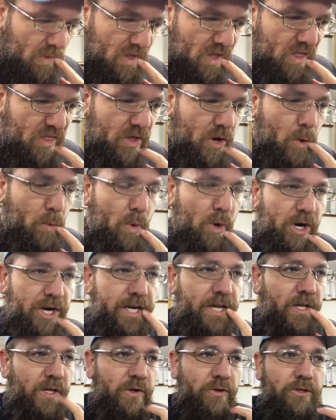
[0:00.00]
they're
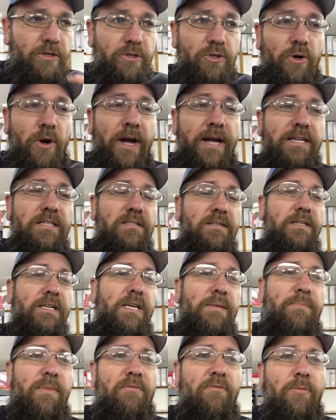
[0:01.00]
worried, or they're trying to
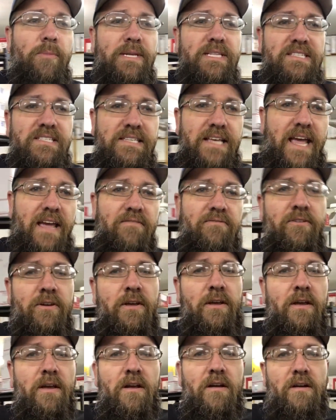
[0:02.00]
keep everybody safe
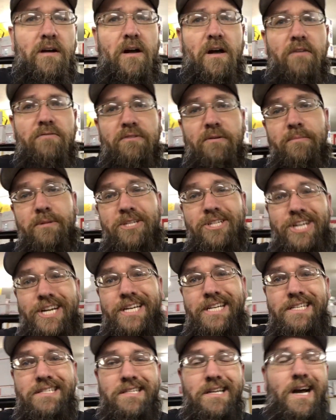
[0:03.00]
from the
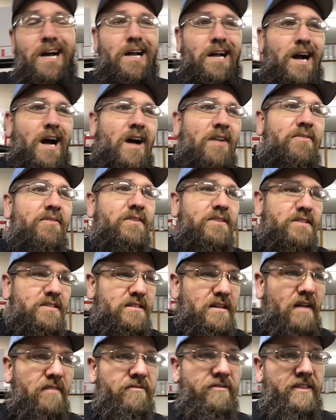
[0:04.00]
Chinese knockoff
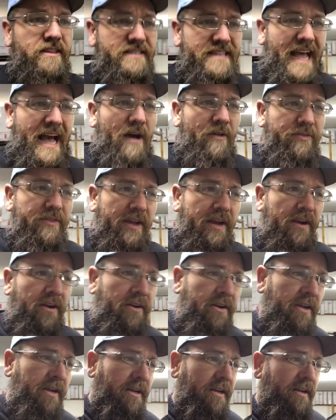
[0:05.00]
stuff that's out
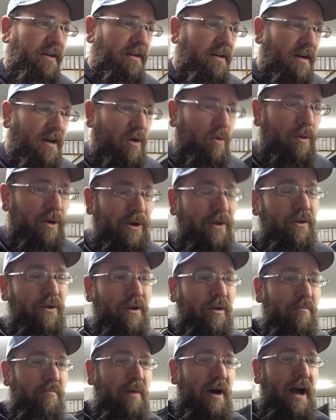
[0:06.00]
there, where you
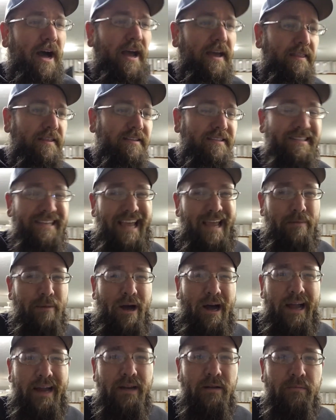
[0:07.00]
can buy the same
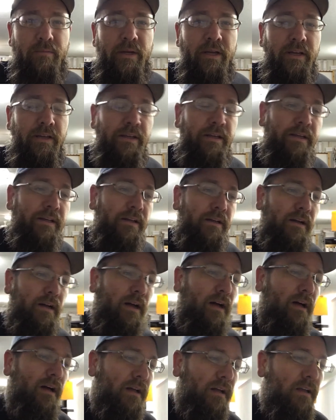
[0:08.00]
item,
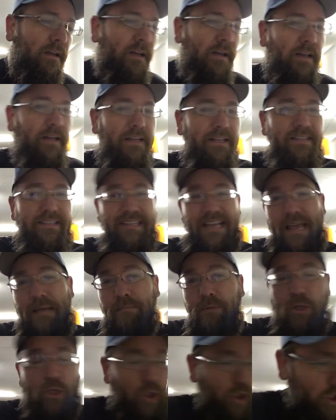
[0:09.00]

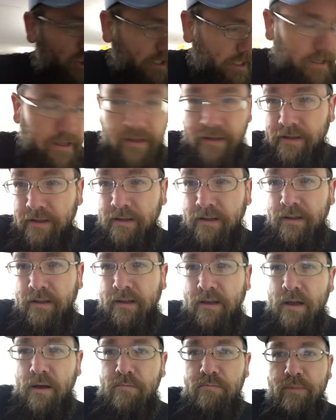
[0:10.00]
same look,
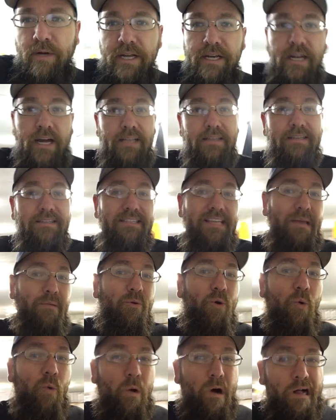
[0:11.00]
but not the same
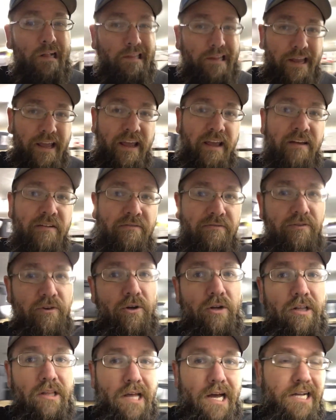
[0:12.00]
quality for
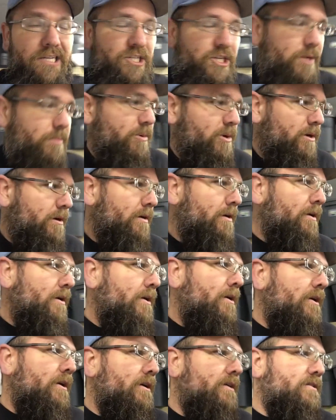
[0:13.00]
a lot cheaper.
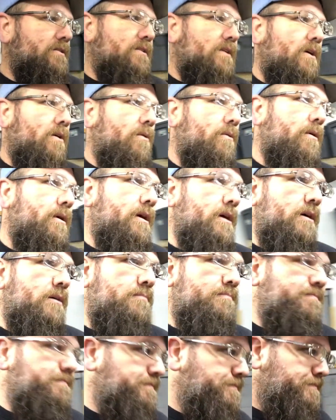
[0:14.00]
So,